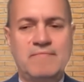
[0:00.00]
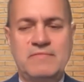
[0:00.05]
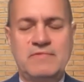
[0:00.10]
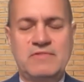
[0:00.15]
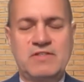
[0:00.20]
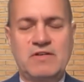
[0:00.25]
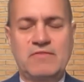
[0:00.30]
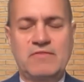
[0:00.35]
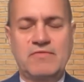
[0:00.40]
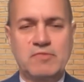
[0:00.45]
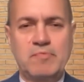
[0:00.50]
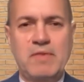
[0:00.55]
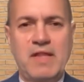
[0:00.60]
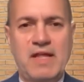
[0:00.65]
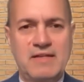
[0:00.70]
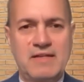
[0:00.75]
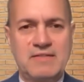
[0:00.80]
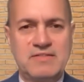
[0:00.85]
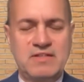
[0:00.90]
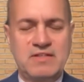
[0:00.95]
service
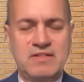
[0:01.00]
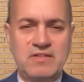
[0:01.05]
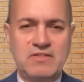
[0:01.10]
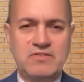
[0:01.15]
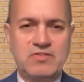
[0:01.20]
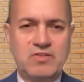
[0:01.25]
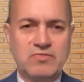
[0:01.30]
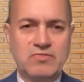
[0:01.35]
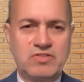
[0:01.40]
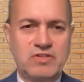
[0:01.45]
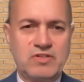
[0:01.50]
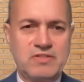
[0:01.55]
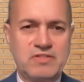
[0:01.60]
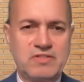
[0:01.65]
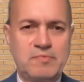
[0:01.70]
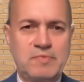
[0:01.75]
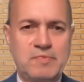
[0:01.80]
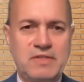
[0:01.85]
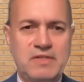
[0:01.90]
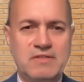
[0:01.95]
plans and the associated
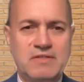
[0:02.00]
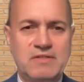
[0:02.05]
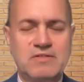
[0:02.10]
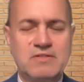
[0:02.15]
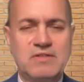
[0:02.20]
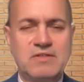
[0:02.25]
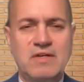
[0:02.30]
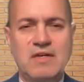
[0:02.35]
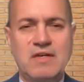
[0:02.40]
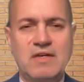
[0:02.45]
speeds.